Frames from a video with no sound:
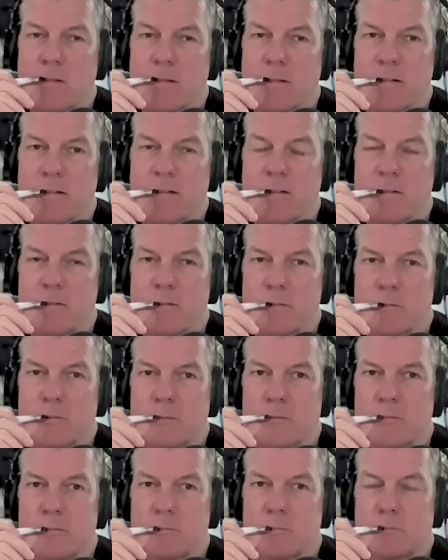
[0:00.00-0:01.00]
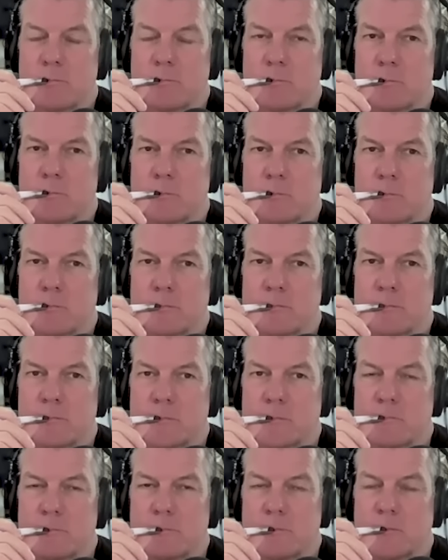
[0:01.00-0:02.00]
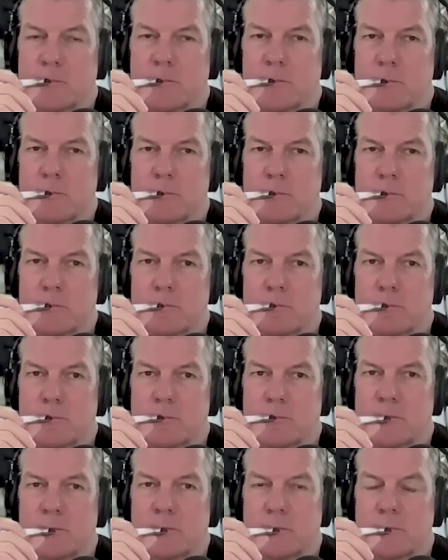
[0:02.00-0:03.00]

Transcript: [no speech]